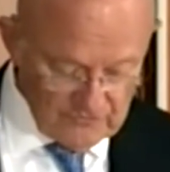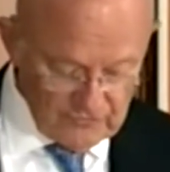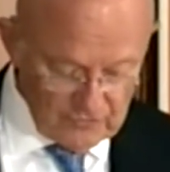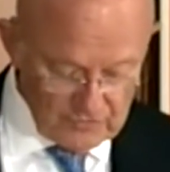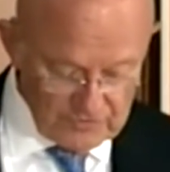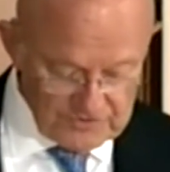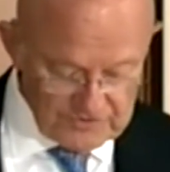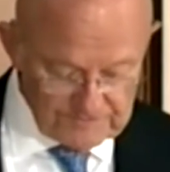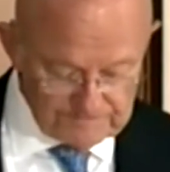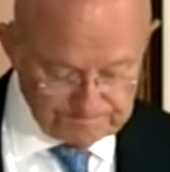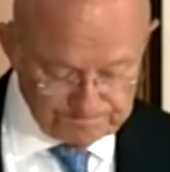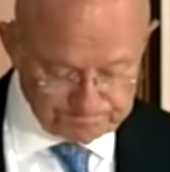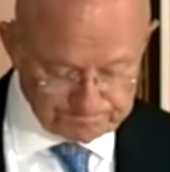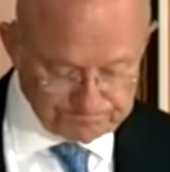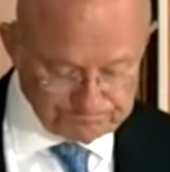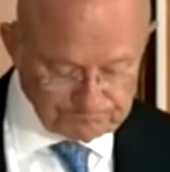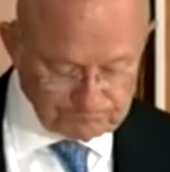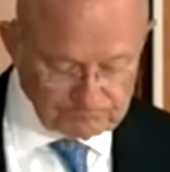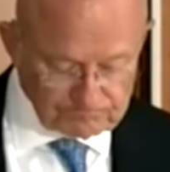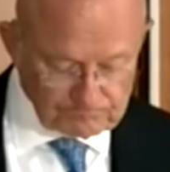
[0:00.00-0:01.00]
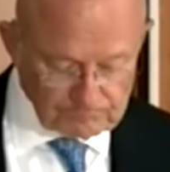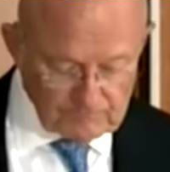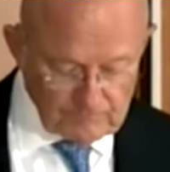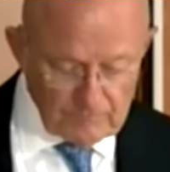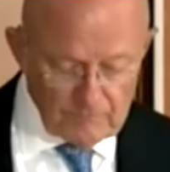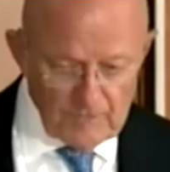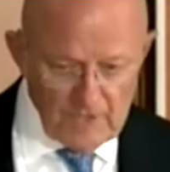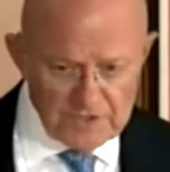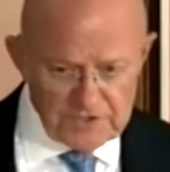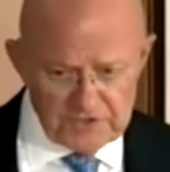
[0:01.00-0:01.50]
Force.
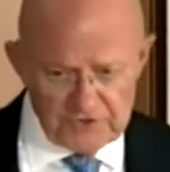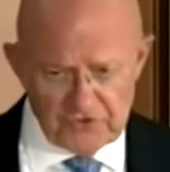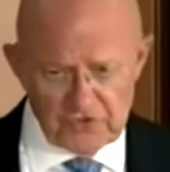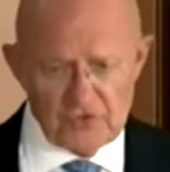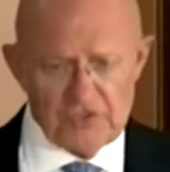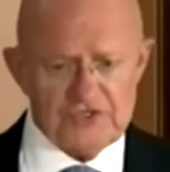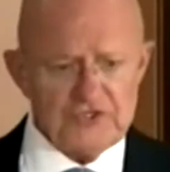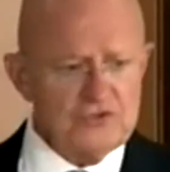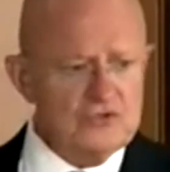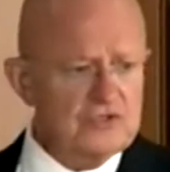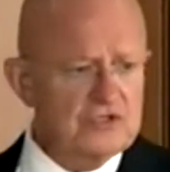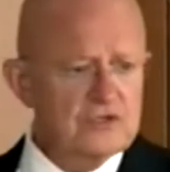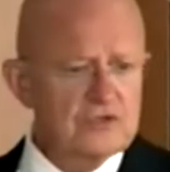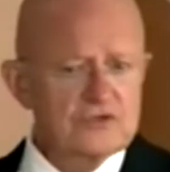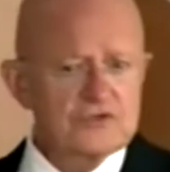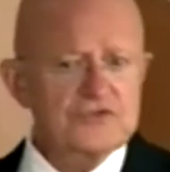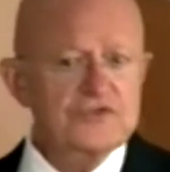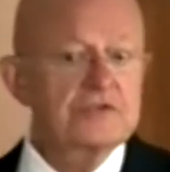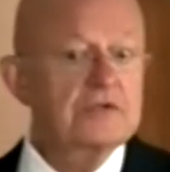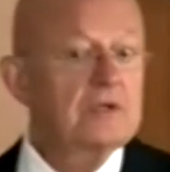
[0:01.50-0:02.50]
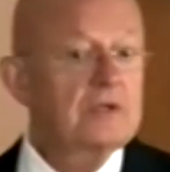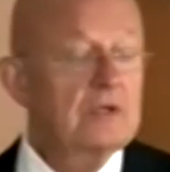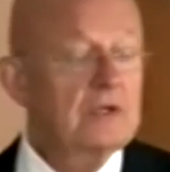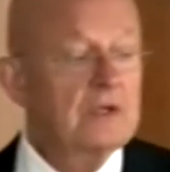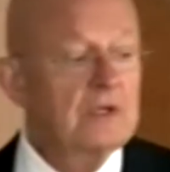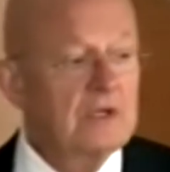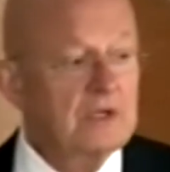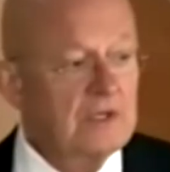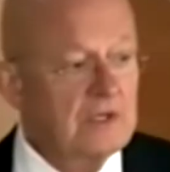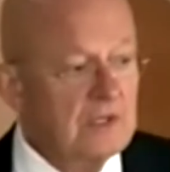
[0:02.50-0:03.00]
I did 32 years
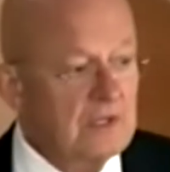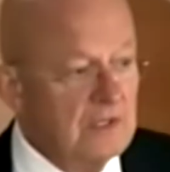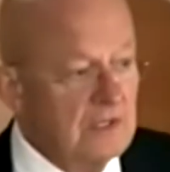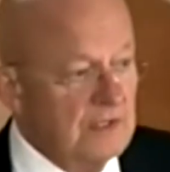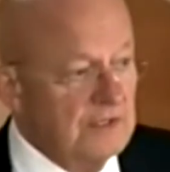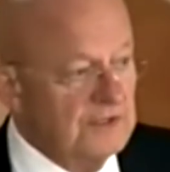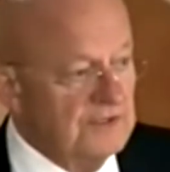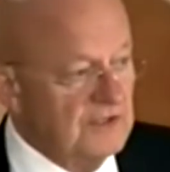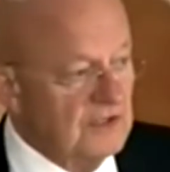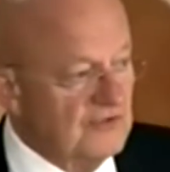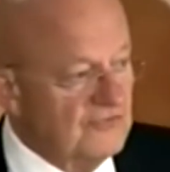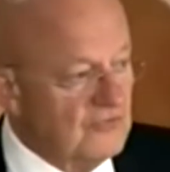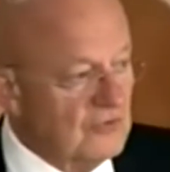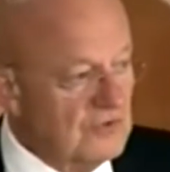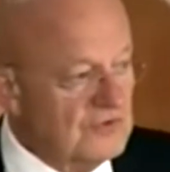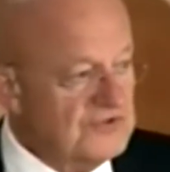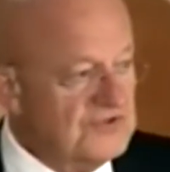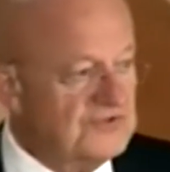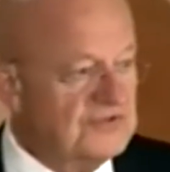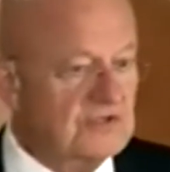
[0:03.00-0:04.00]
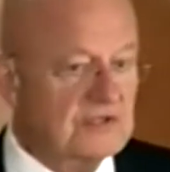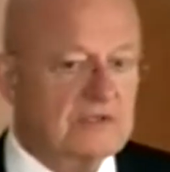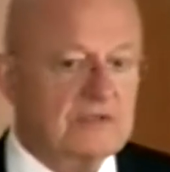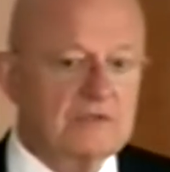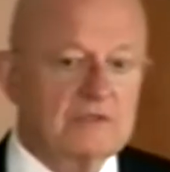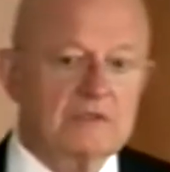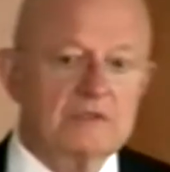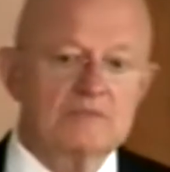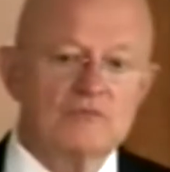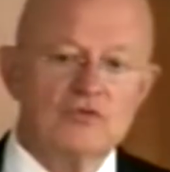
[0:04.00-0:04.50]
in the Air Force,
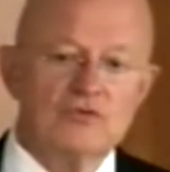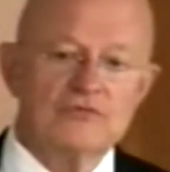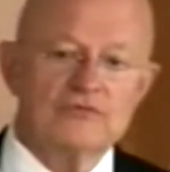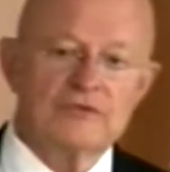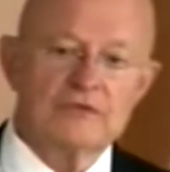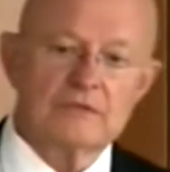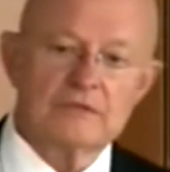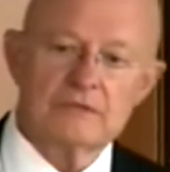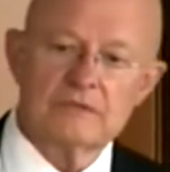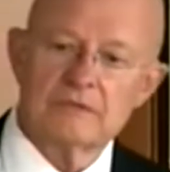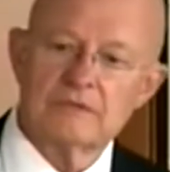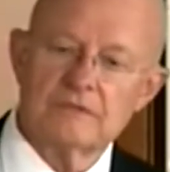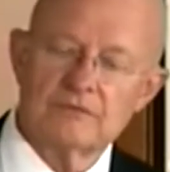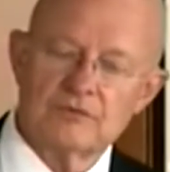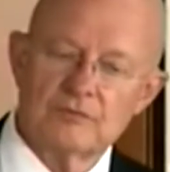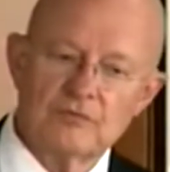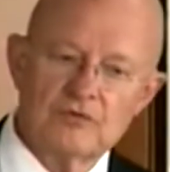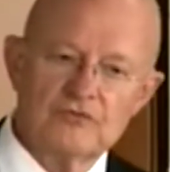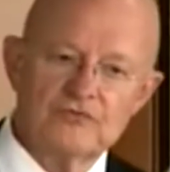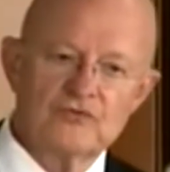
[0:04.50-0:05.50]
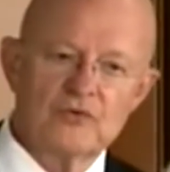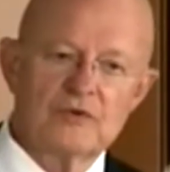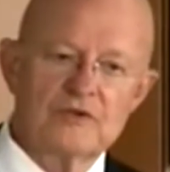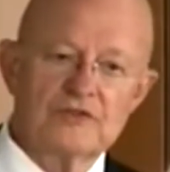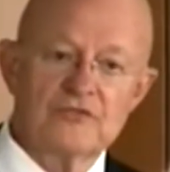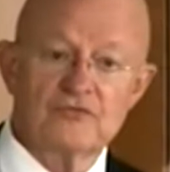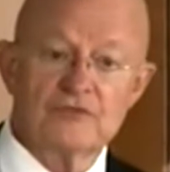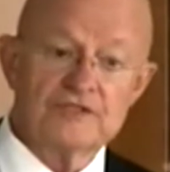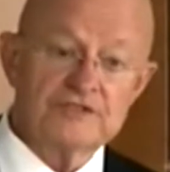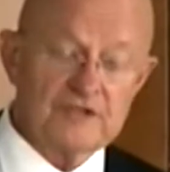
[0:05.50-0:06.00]
we moved
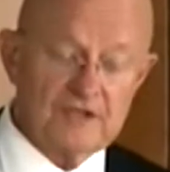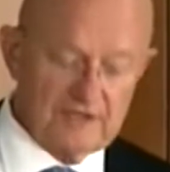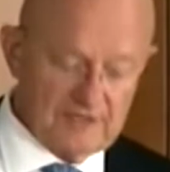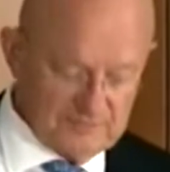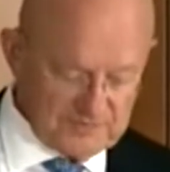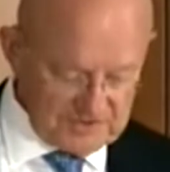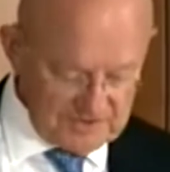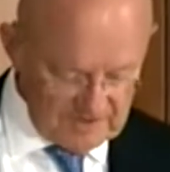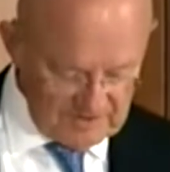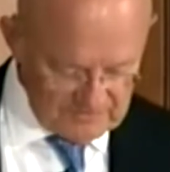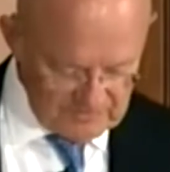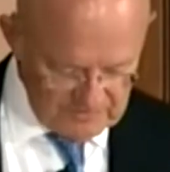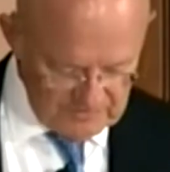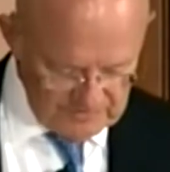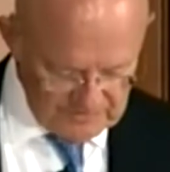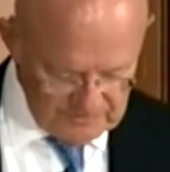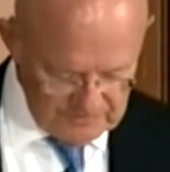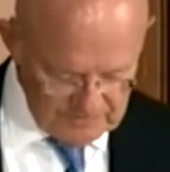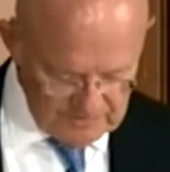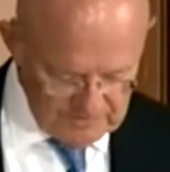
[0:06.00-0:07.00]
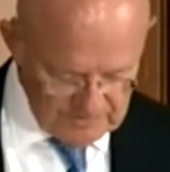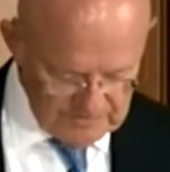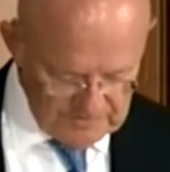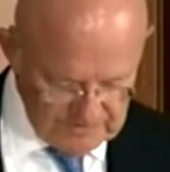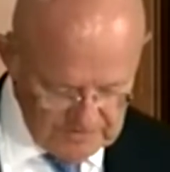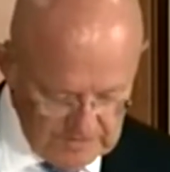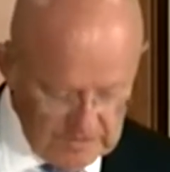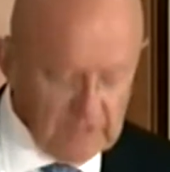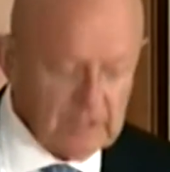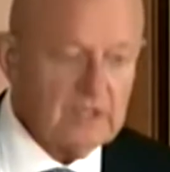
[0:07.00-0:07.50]
23 times in that 32
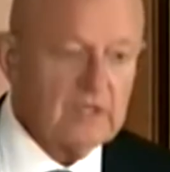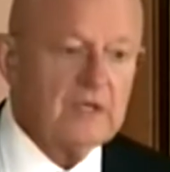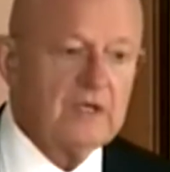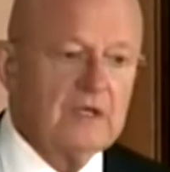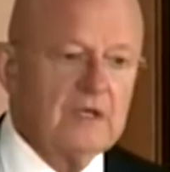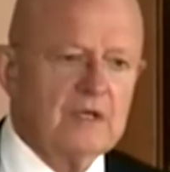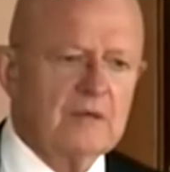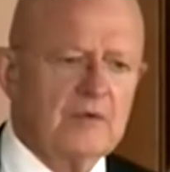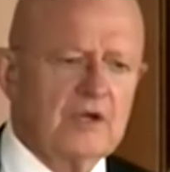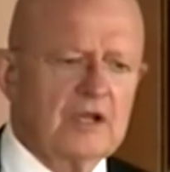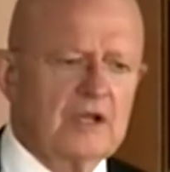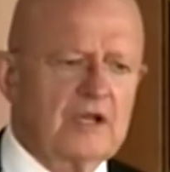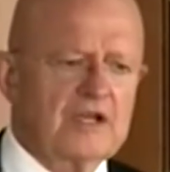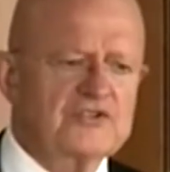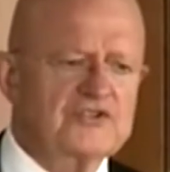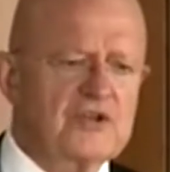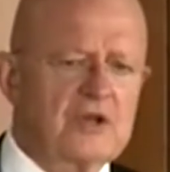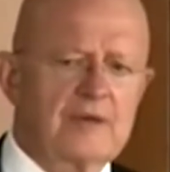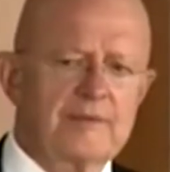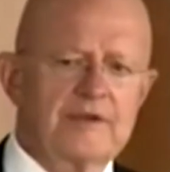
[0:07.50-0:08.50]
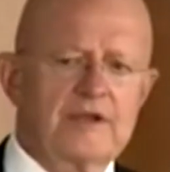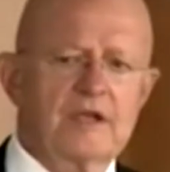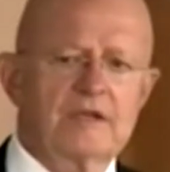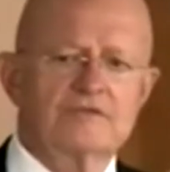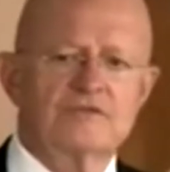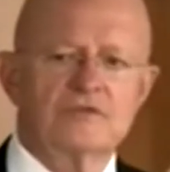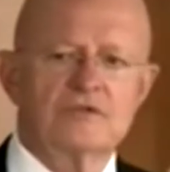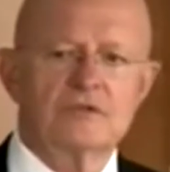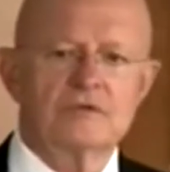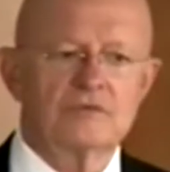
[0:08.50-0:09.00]
years. And my last job in
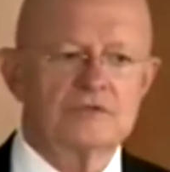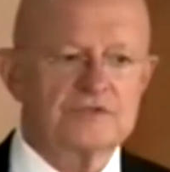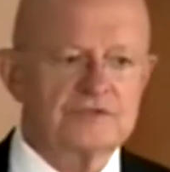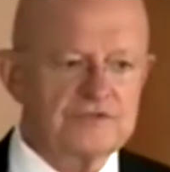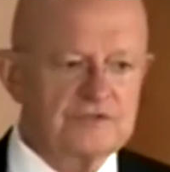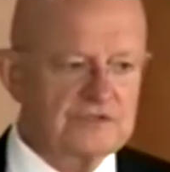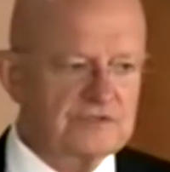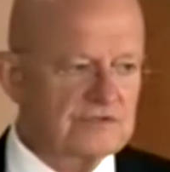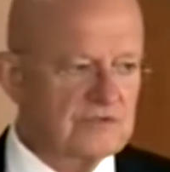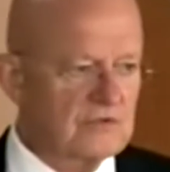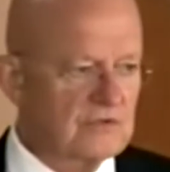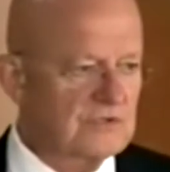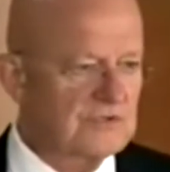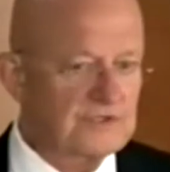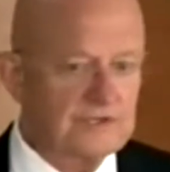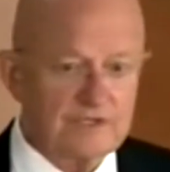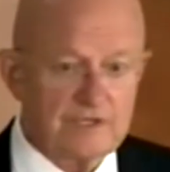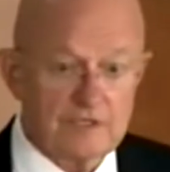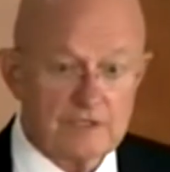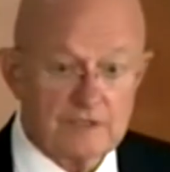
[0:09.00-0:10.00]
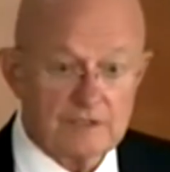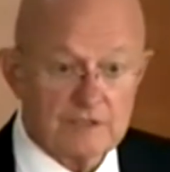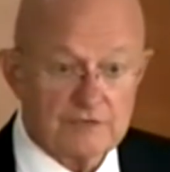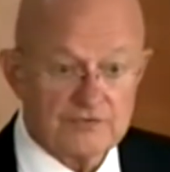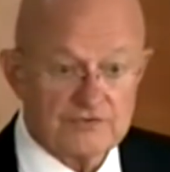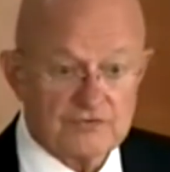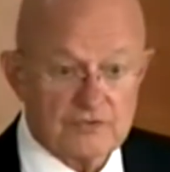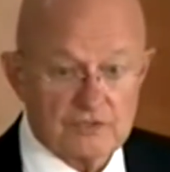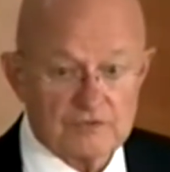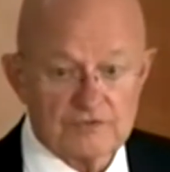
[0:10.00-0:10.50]
active duty was, as Laura indicated, I
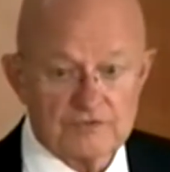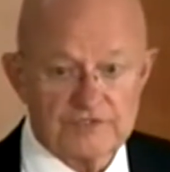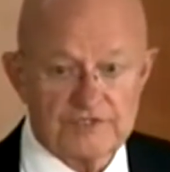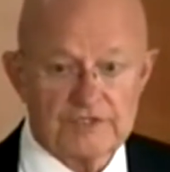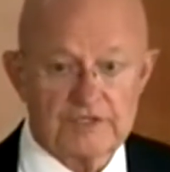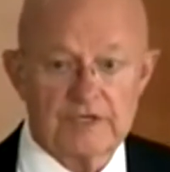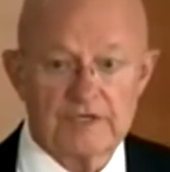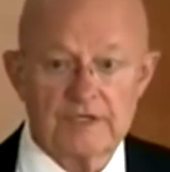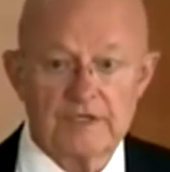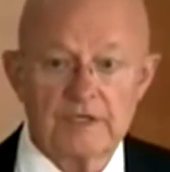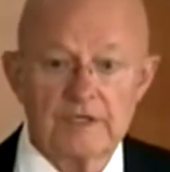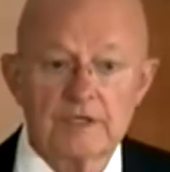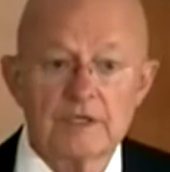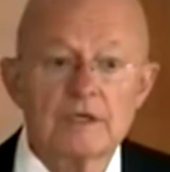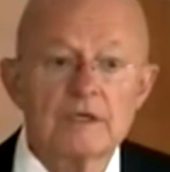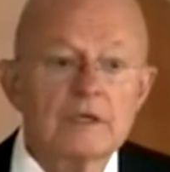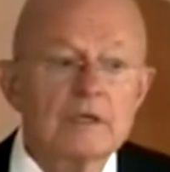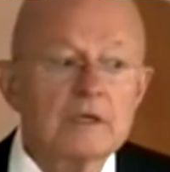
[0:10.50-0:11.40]
was director of DIA